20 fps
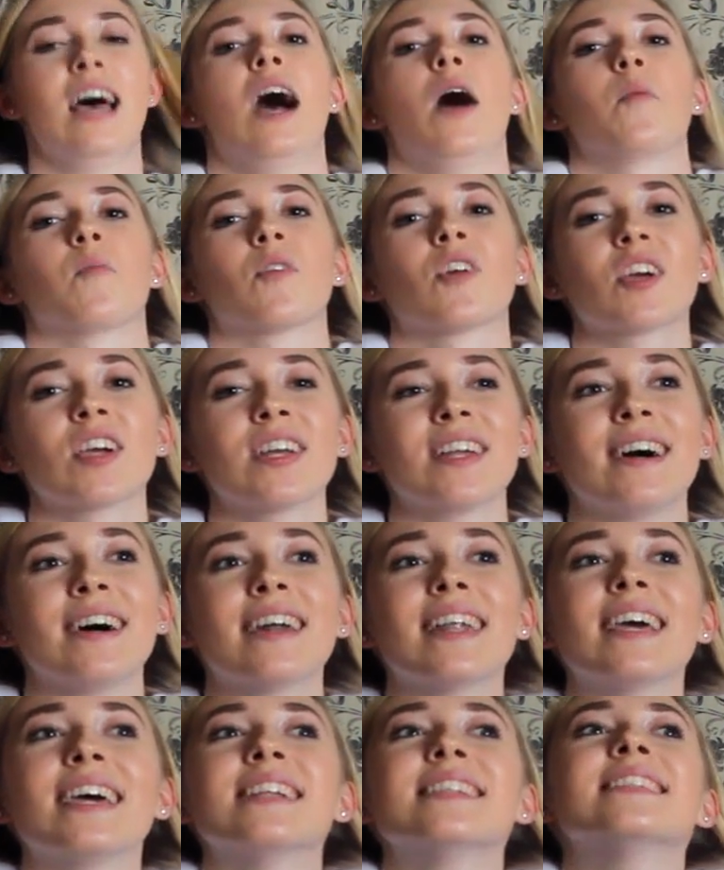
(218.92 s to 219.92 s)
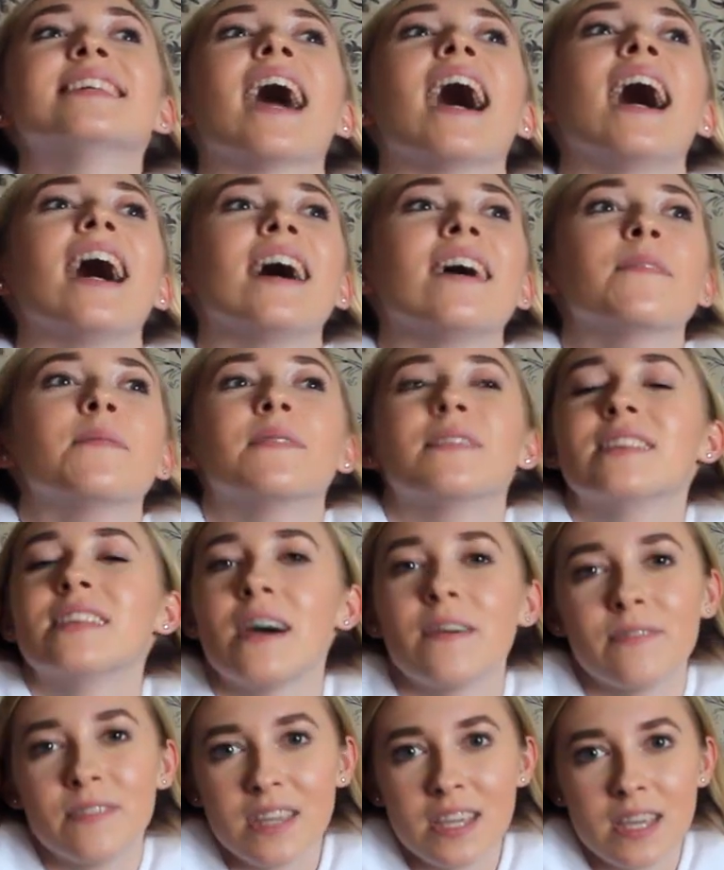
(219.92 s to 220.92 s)
I'm working on it. I'm
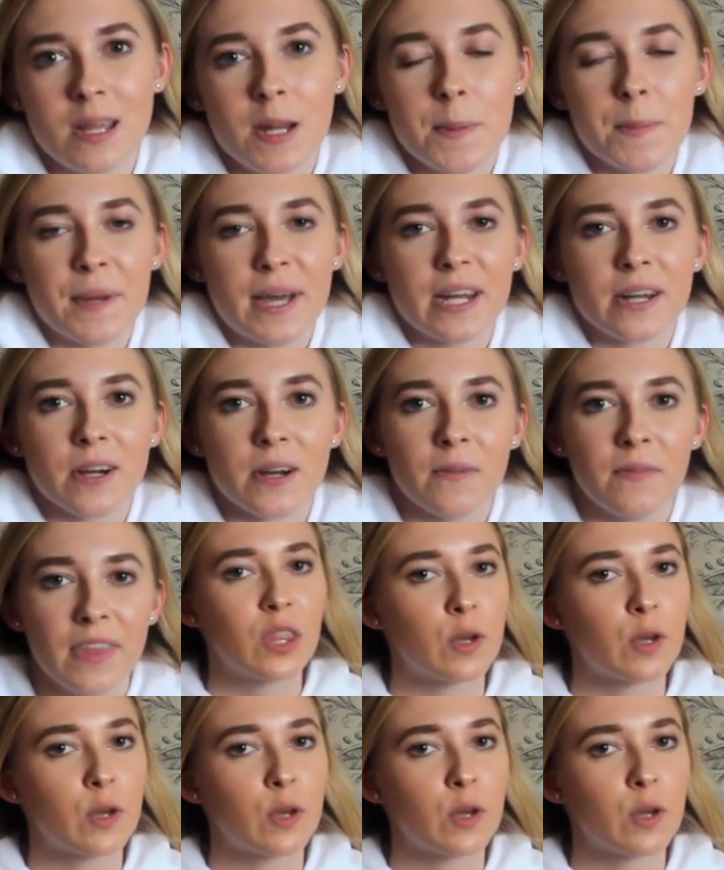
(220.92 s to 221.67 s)
definitely getting better.